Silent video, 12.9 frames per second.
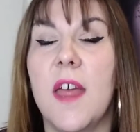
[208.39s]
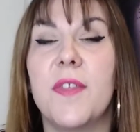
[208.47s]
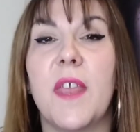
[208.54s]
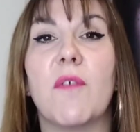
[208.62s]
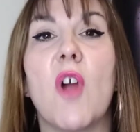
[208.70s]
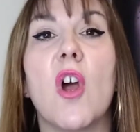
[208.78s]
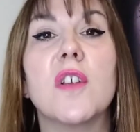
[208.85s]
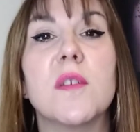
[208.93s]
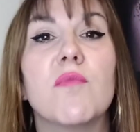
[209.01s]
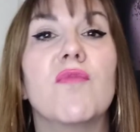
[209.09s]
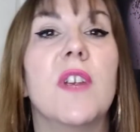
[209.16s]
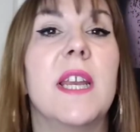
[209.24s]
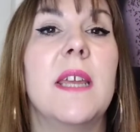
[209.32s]
There are
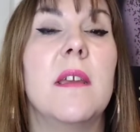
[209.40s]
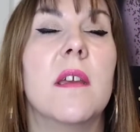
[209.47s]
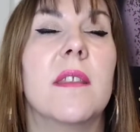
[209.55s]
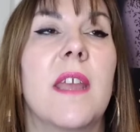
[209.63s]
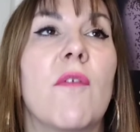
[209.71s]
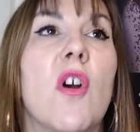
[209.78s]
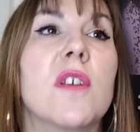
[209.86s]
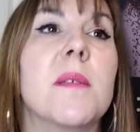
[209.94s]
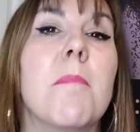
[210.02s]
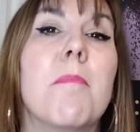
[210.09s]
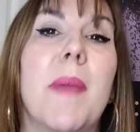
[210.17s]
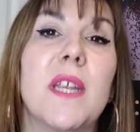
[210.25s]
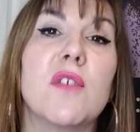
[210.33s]
some
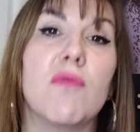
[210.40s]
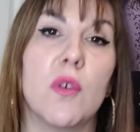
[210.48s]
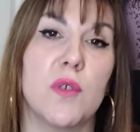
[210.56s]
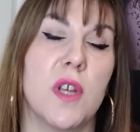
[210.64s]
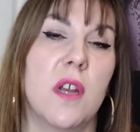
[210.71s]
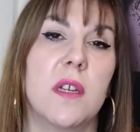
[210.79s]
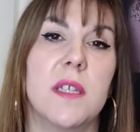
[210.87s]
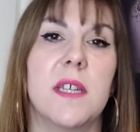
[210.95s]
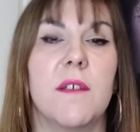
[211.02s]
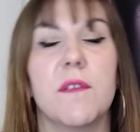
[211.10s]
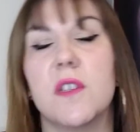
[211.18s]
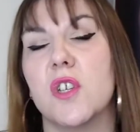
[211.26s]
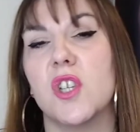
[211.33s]
better
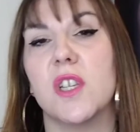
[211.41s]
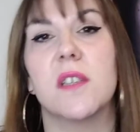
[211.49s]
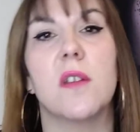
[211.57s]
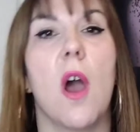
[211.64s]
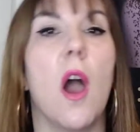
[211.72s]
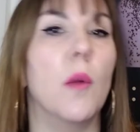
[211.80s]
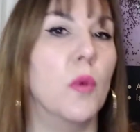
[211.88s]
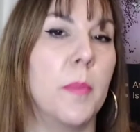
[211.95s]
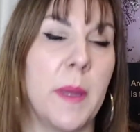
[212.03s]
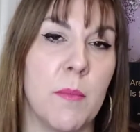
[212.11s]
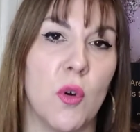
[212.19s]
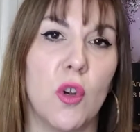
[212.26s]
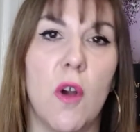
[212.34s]
alternatives to just I will be
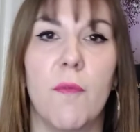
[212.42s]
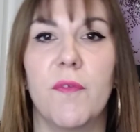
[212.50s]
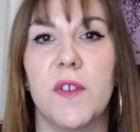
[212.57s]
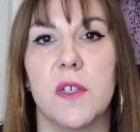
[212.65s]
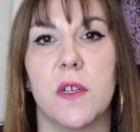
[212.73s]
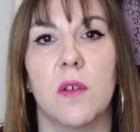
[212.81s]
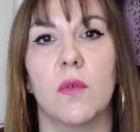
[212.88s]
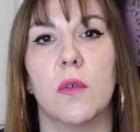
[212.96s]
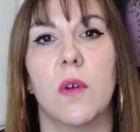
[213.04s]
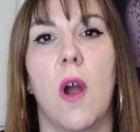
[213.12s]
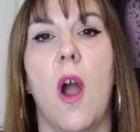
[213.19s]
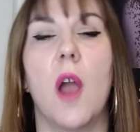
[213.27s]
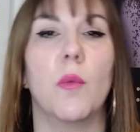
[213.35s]
more confident or
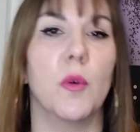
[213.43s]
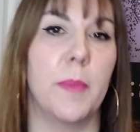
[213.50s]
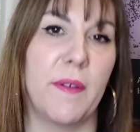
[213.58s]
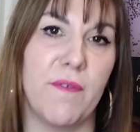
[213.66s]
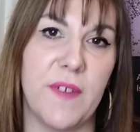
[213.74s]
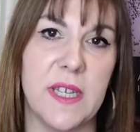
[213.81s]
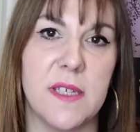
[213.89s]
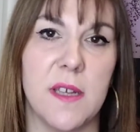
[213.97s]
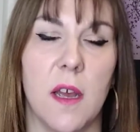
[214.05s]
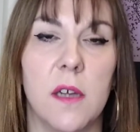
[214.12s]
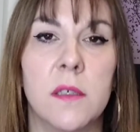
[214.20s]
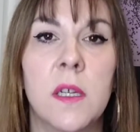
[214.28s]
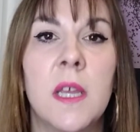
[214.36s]
I will be
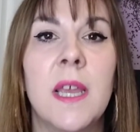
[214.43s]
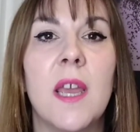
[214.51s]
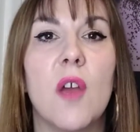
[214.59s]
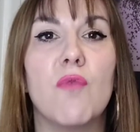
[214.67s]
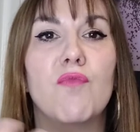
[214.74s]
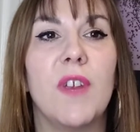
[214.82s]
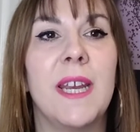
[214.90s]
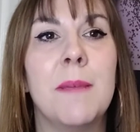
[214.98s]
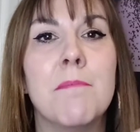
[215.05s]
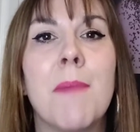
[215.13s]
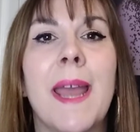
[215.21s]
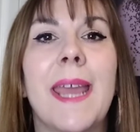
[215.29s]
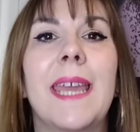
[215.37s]
fitter. Really
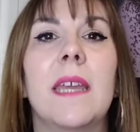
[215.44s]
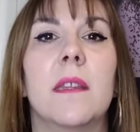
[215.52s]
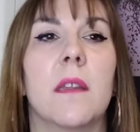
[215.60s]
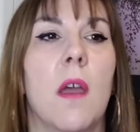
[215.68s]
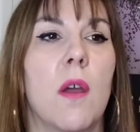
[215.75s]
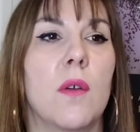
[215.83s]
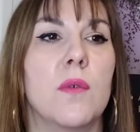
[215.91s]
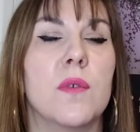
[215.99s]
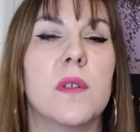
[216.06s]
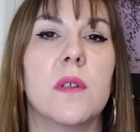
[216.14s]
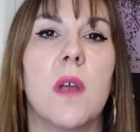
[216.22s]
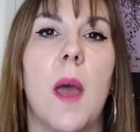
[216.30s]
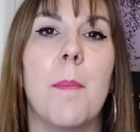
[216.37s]
making
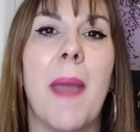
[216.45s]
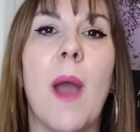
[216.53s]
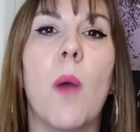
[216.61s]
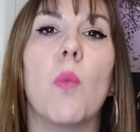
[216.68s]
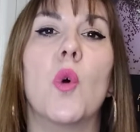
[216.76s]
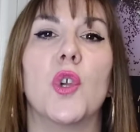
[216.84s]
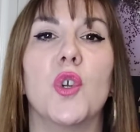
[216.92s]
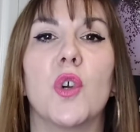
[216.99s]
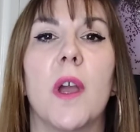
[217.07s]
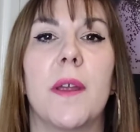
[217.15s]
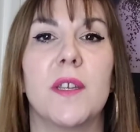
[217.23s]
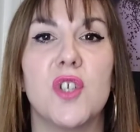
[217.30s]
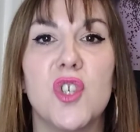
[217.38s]
those about what you're
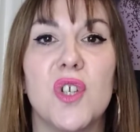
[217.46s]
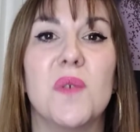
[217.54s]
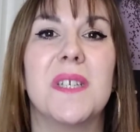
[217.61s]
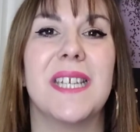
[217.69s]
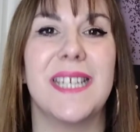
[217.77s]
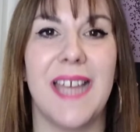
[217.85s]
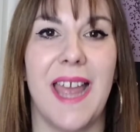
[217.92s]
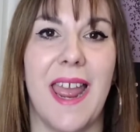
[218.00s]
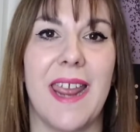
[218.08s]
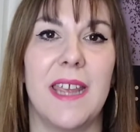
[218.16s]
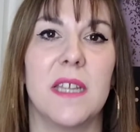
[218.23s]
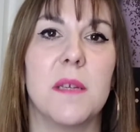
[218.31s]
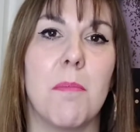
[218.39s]
going to do
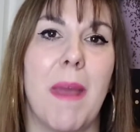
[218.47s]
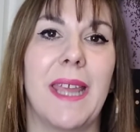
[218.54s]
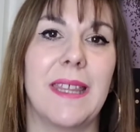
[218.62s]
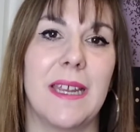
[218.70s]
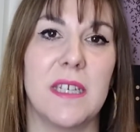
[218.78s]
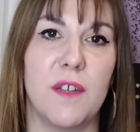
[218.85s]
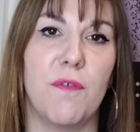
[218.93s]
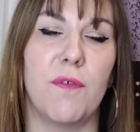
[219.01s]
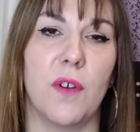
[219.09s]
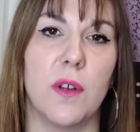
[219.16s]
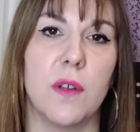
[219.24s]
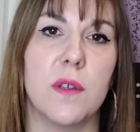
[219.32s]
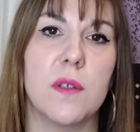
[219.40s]
today to make that
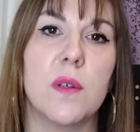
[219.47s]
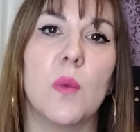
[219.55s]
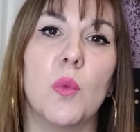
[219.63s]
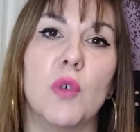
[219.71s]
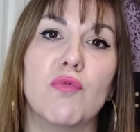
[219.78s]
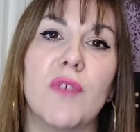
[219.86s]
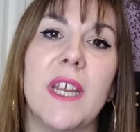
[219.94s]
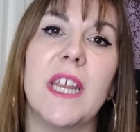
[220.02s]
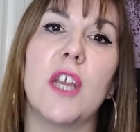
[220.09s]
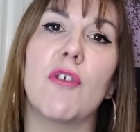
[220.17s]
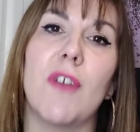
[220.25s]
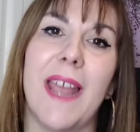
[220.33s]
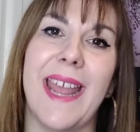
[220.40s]
difference will really
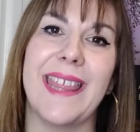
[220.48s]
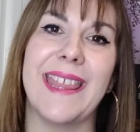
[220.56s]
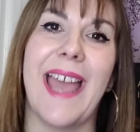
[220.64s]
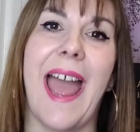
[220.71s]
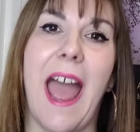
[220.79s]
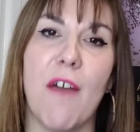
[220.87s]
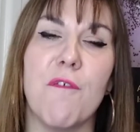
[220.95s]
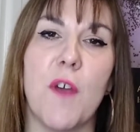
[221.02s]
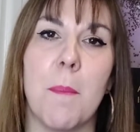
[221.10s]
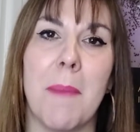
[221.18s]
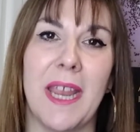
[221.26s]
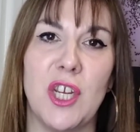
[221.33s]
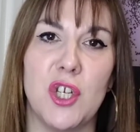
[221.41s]
create that
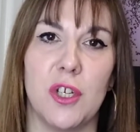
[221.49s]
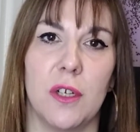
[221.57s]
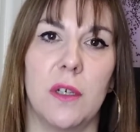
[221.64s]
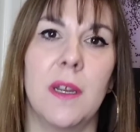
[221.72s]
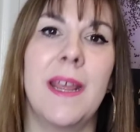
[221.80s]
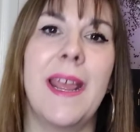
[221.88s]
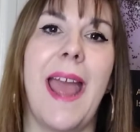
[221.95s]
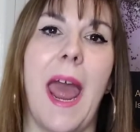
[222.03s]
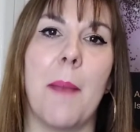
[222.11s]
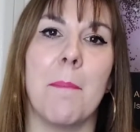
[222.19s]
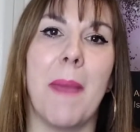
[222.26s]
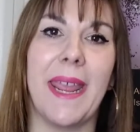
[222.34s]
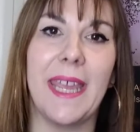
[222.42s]
affirmation
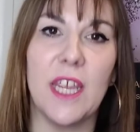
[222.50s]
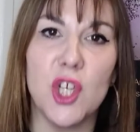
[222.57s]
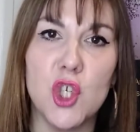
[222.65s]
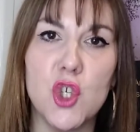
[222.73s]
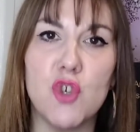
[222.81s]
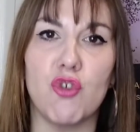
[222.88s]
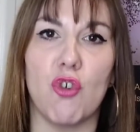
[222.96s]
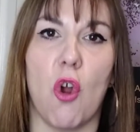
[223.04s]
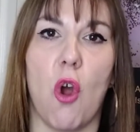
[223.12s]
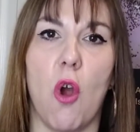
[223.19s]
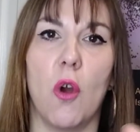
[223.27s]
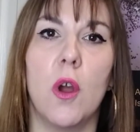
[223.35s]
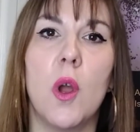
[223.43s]
and make it
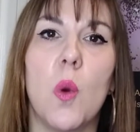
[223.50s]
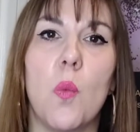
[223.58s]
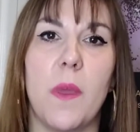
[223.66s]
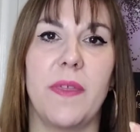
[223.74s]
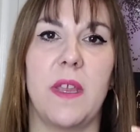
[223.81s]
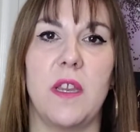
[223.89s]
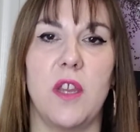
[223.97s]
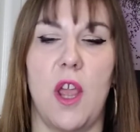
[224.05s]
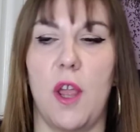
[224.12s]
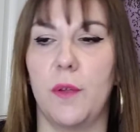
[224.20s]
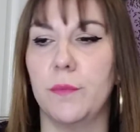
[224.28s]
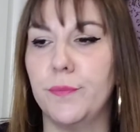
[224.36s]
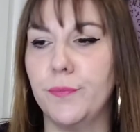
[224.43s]
strong within
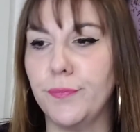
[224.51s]
you.